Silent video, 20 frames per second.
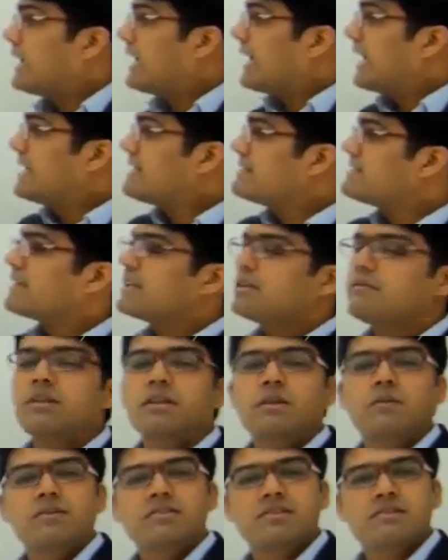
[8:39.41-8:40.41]
Hence the
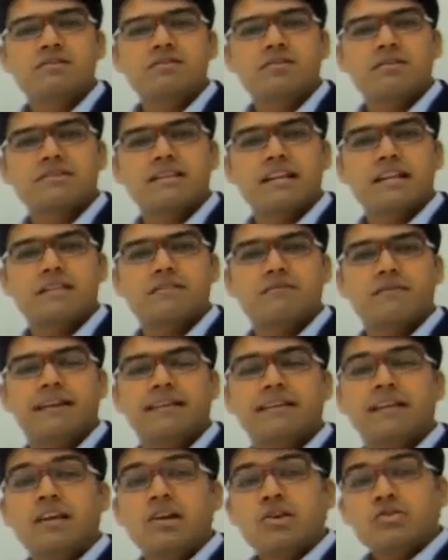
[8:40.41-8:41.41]
given equation is not
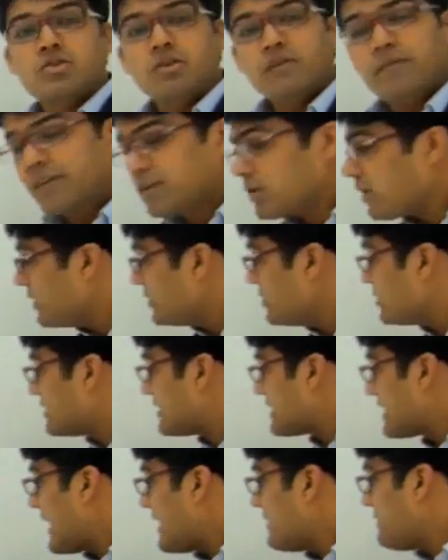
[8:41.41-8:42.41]
satisfied. So if at all
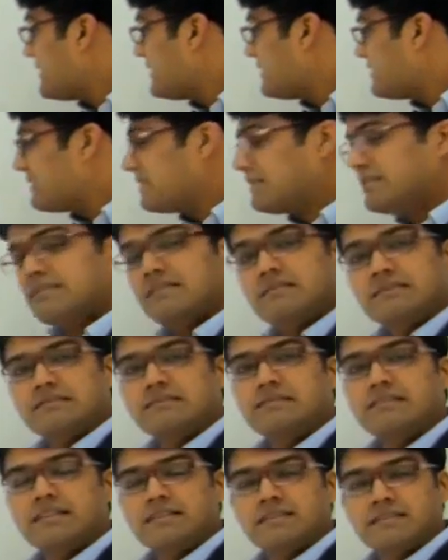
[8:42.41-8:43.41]
you try with
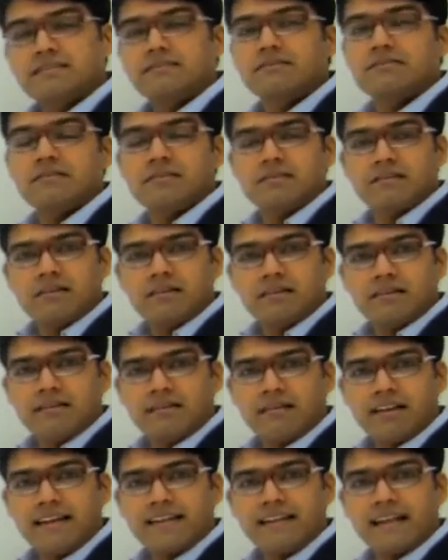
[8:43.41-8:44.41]
this
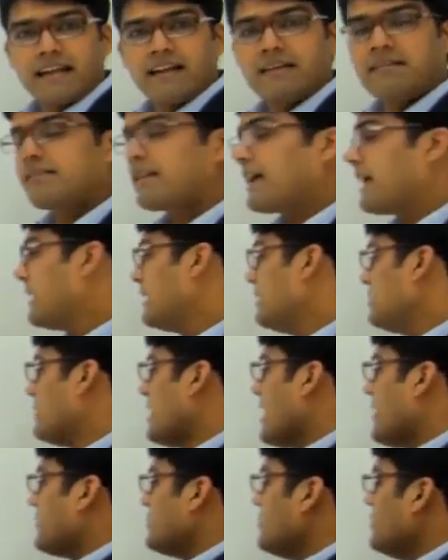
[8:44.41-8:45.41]
right angle triangle,
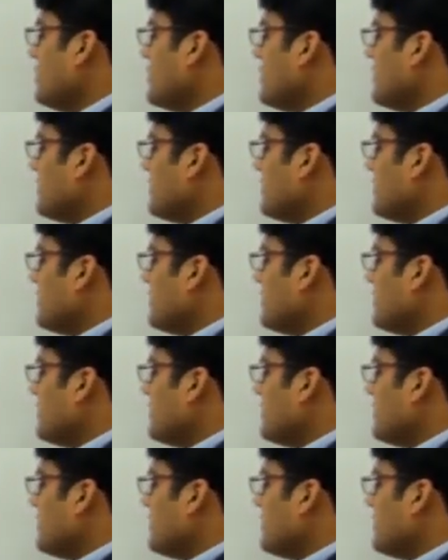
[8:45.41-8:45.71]
you have to,